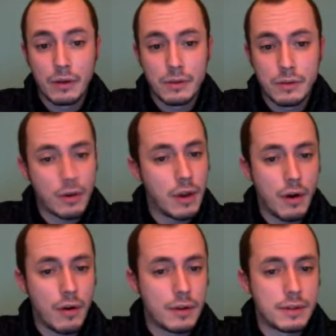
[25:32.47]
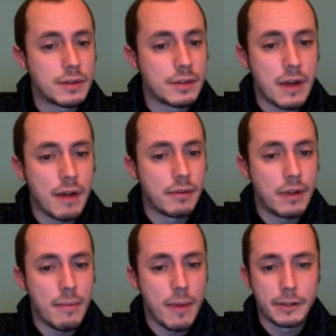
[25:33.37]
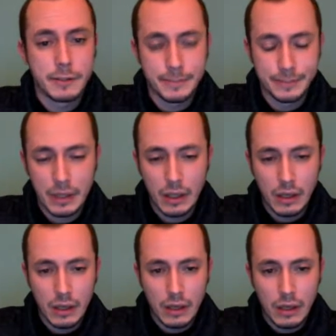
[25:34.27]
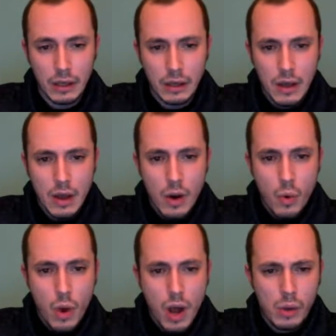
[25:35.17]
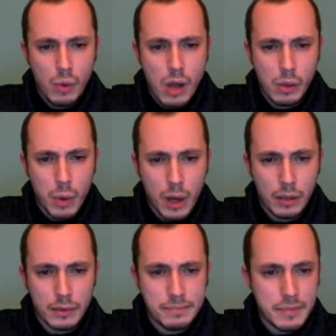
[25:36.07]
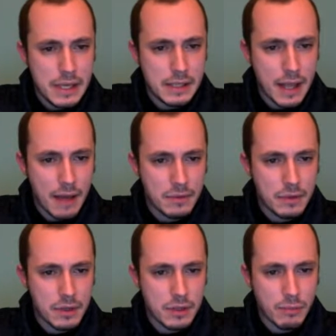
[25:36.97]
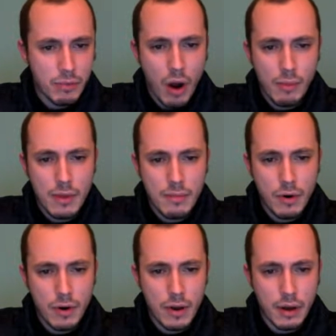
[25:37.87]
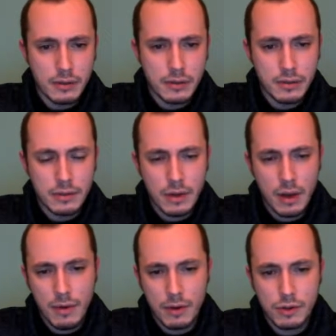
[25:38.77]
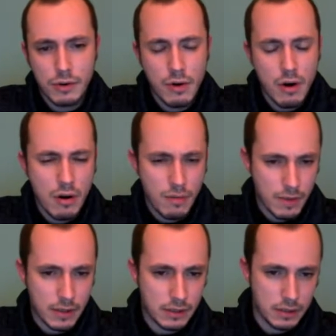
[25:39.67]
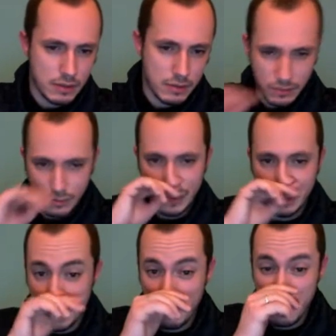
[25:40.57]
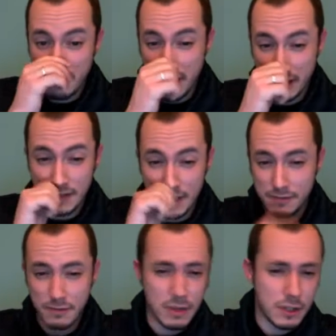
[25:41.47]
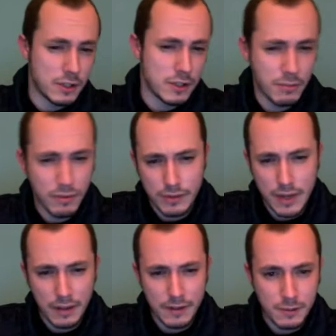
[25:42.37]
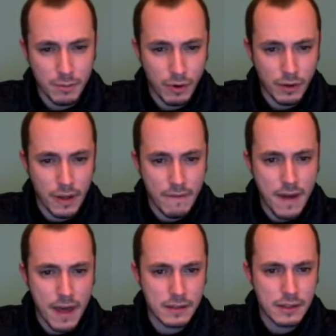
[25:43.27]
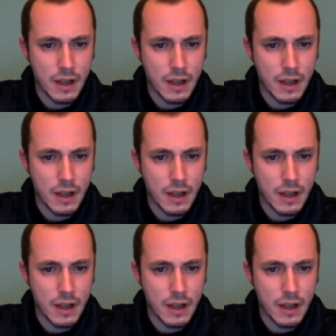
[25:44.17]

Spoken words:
So here it's definitely a must. Well, b7 is a problem or not? I'm not sure, but well, maybe it makes sense for me just to protect this pawn in advance.